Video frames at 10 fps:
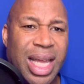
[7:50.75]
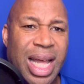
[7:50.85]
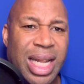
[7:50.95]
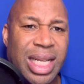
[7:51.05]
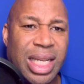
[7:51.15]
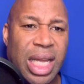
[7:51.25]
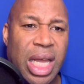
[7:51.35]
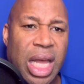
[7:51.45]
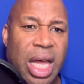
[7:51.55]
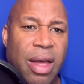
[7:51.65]
and
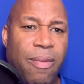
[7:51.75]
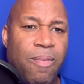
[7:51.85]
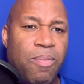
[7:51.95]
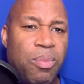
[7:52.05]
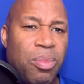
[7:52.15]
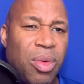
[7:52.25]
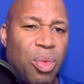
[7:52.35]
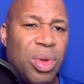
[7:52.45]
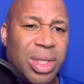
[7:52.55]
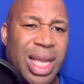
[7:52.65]

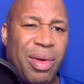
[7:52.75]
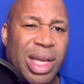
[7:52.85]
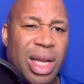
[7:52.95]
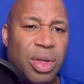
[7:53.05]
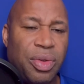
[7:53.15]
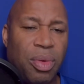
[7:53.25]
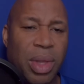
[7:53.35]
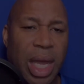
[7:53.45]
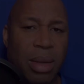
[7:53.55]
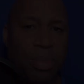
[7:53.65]
we'll see how it goes from
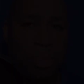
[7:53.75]
there.